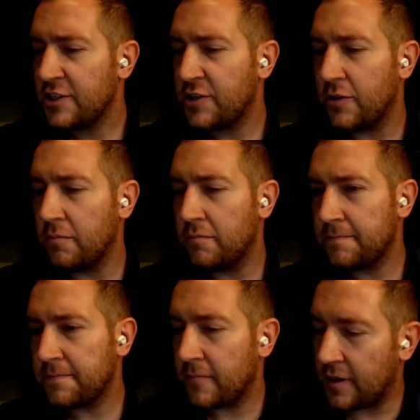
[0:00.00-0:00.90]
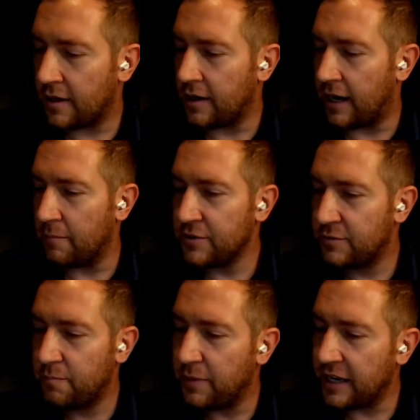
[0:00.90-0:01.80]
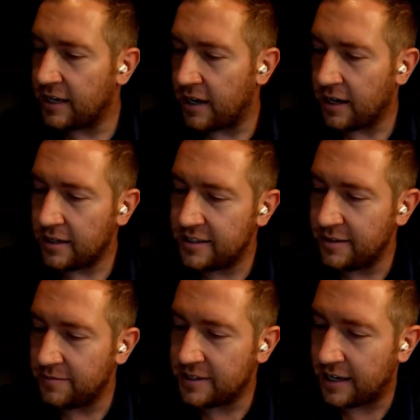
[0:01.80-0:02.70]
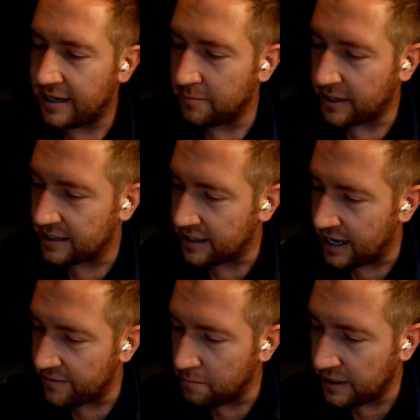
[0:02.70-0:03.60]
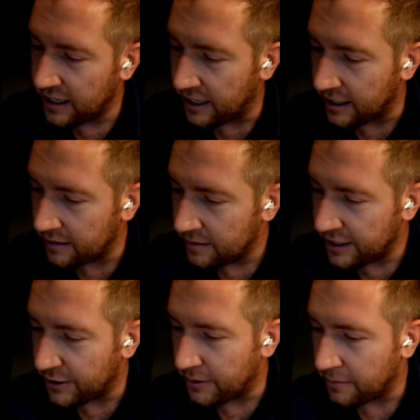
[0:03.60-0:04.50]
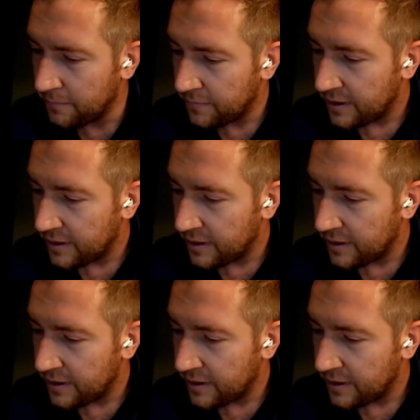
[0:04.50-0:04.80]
So I'm being cognizant of time because I have a meeting here,